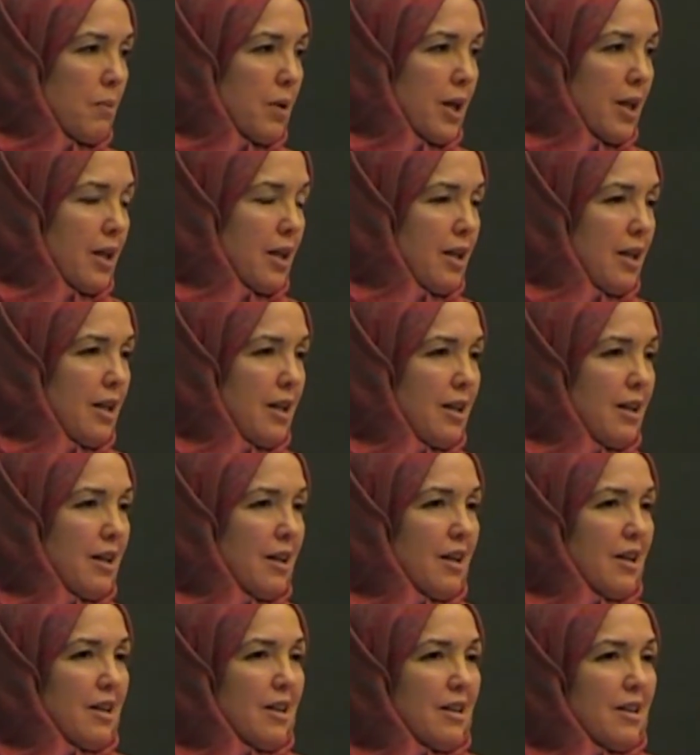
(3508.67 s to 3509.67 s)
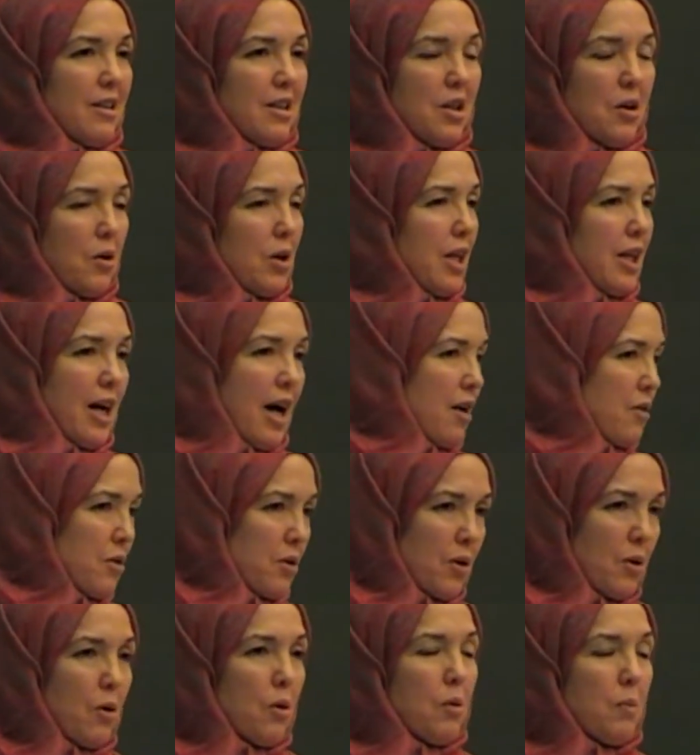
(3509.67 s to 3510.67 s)
but he gathered
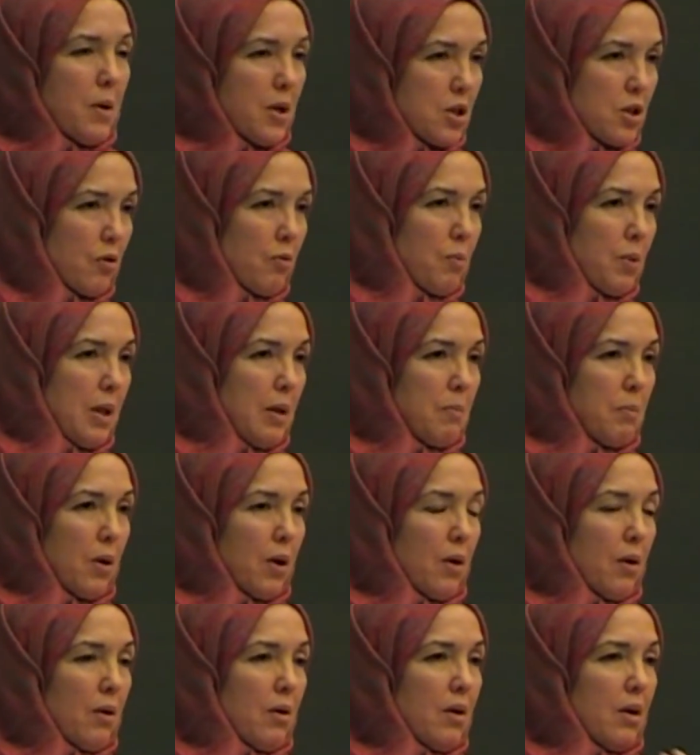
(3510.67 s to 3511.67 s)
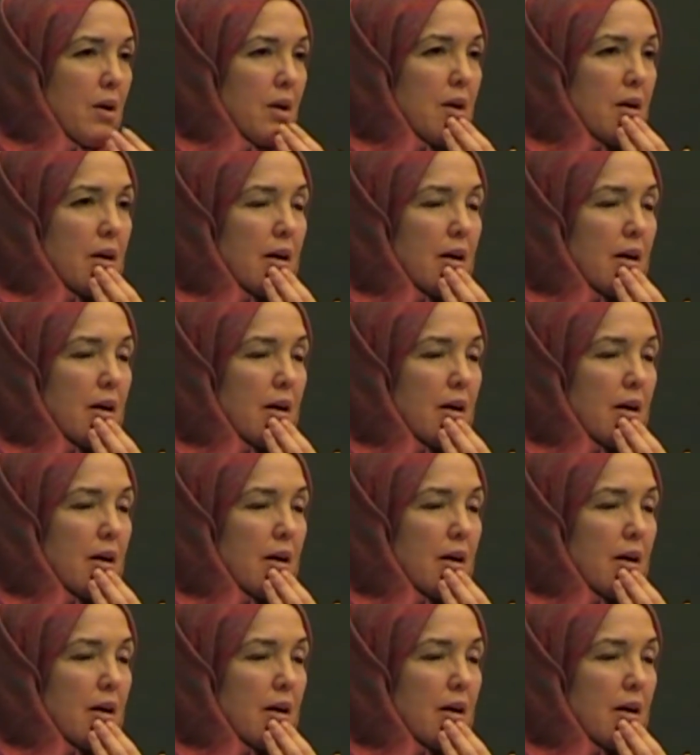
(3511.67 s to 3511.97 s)
a whole bunch of people